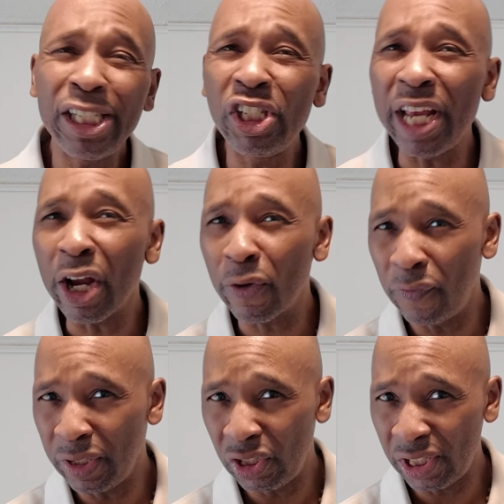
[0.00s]
share
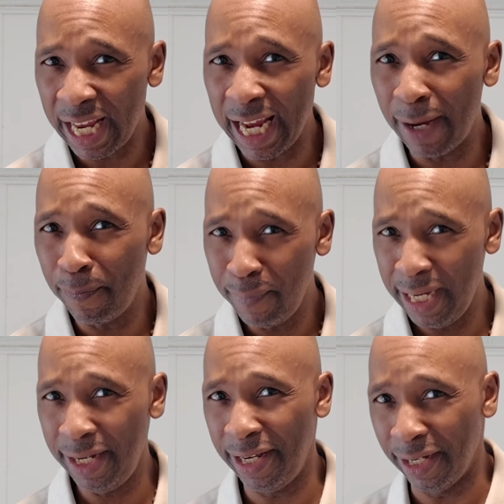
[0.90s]
the same
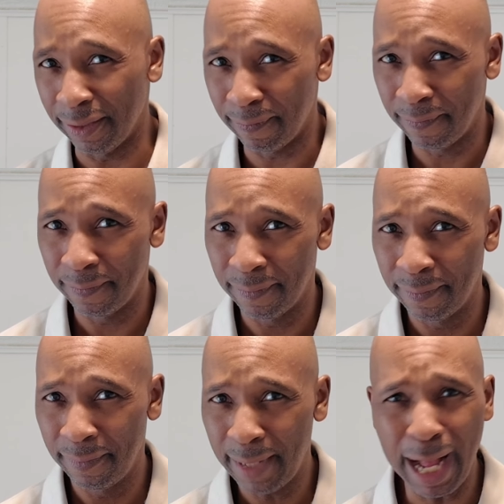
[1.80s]
meaning.
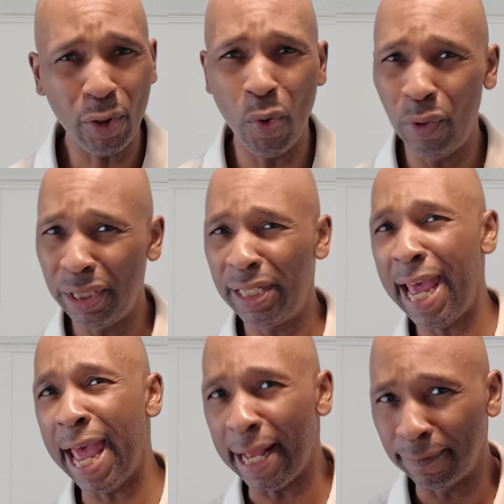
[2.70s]
How cool is
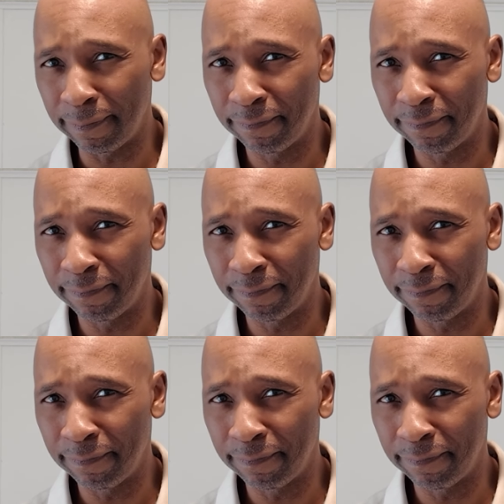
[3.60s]
that?